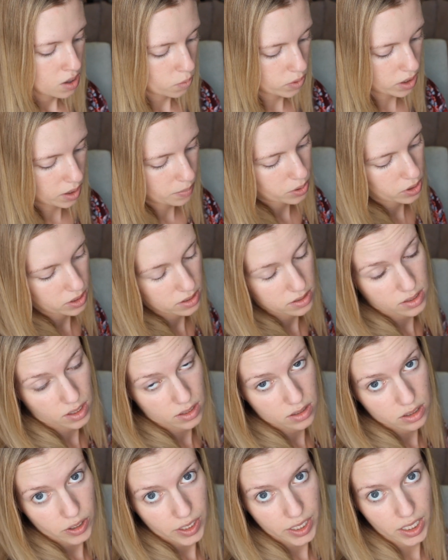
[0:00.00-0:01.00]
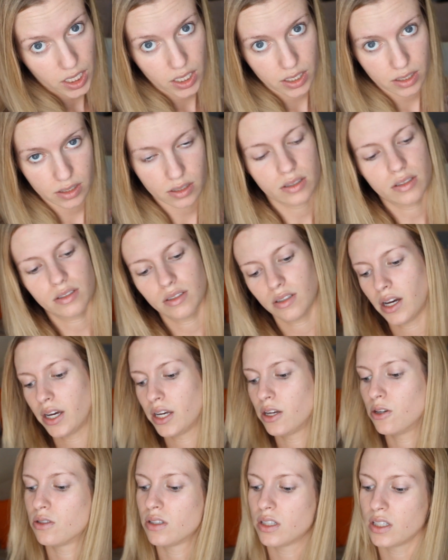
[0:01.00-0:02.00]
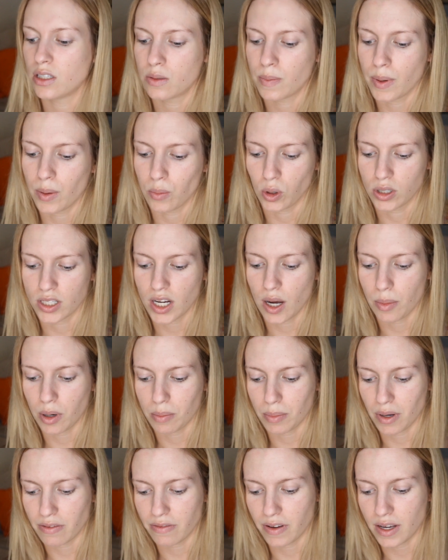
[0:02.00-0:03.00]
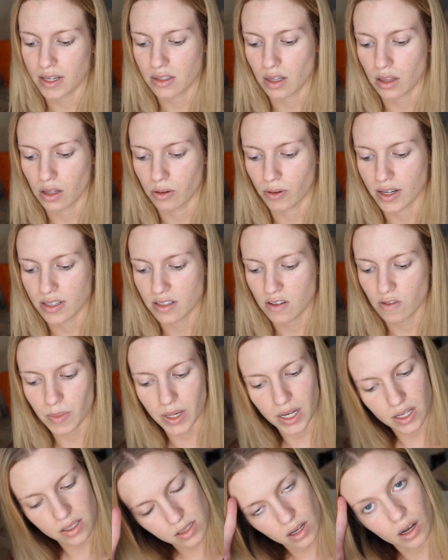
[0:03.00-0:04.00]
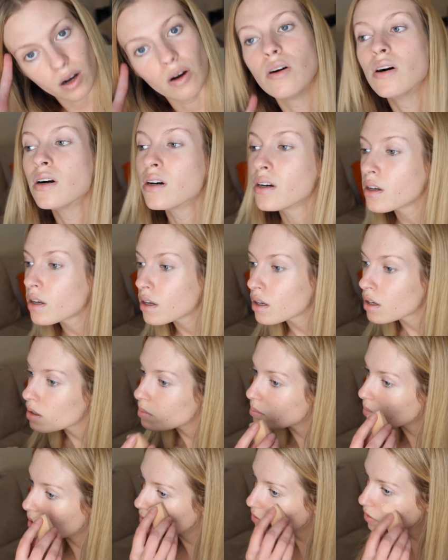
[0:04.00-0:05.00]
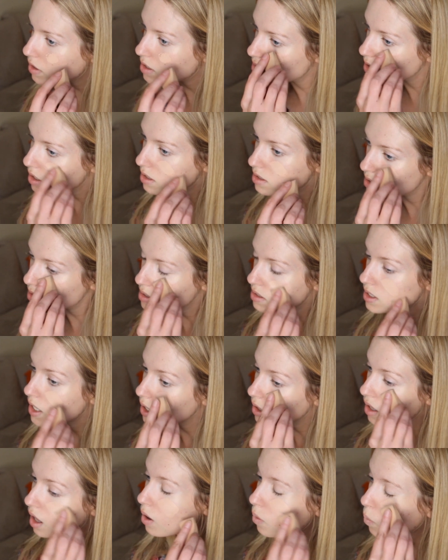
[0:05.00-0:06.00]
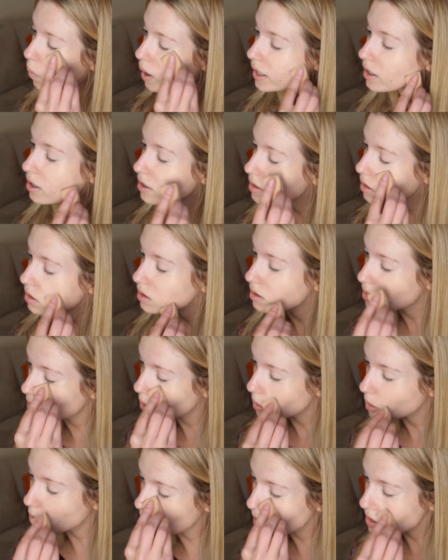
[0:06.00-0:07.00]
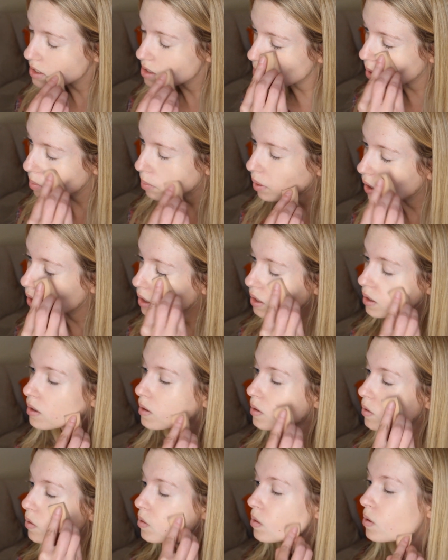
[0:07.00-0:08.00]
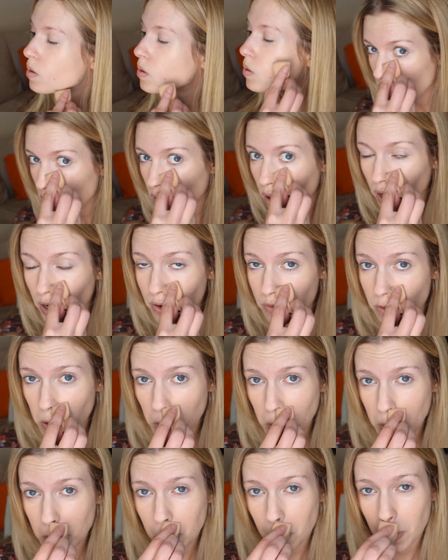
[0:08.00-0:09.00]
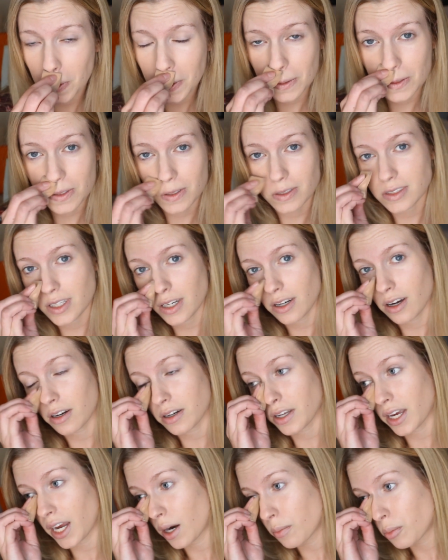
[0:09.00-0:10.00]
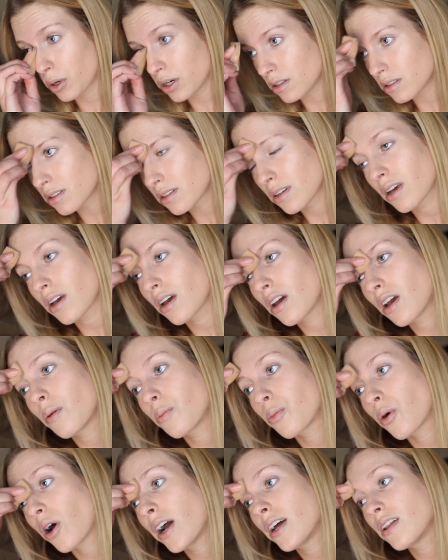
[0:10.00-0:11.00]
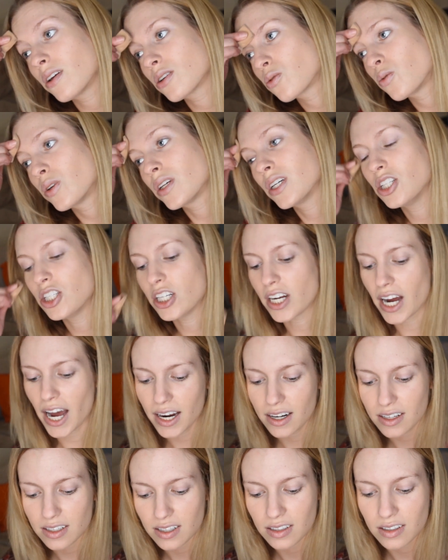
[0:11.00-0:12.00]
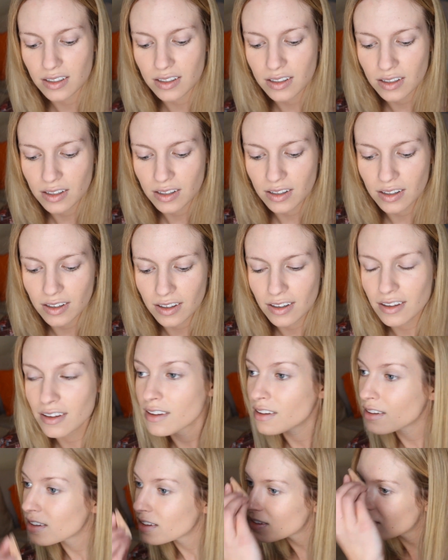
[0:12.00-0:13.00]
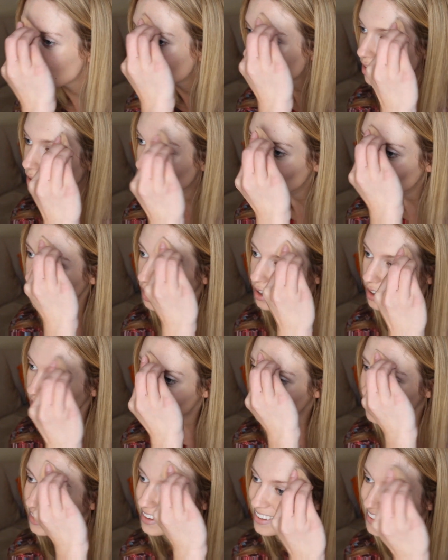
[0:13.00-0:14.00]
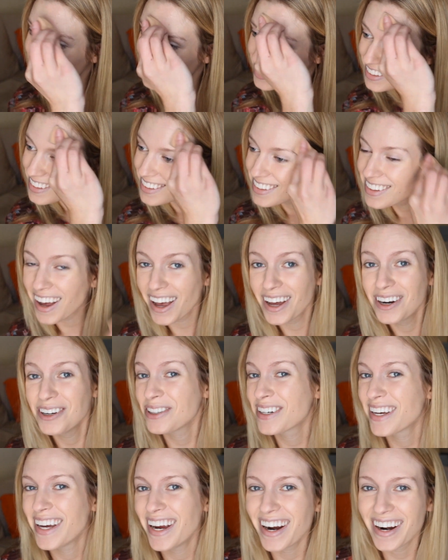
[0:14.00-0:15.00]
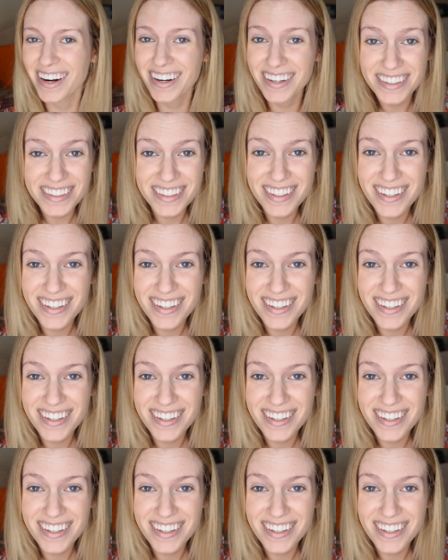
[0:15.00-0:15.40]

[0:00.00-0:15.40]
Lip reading: when I put sunscreen on, I usually spend more time on my face than the rest of me, so my face tends to stay a lot whiter than the rest of my body. I have no idea what this looks like on camera. It probably looks really jacked, but I don't care.